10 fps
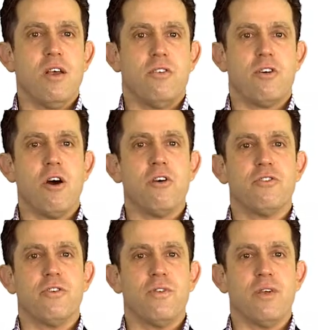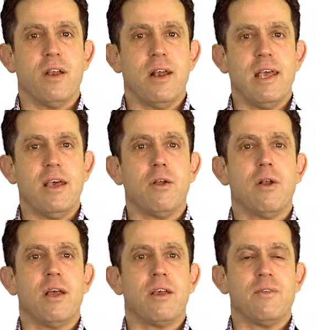is a cost of legal
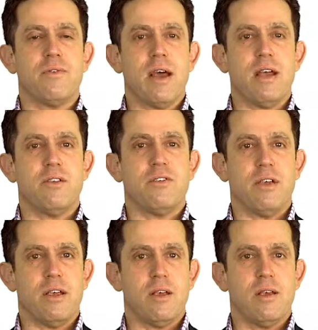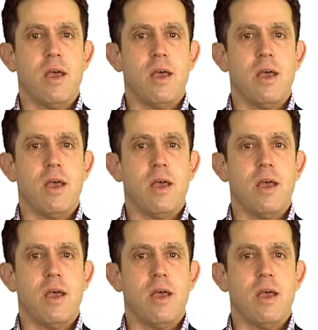and conveyancing,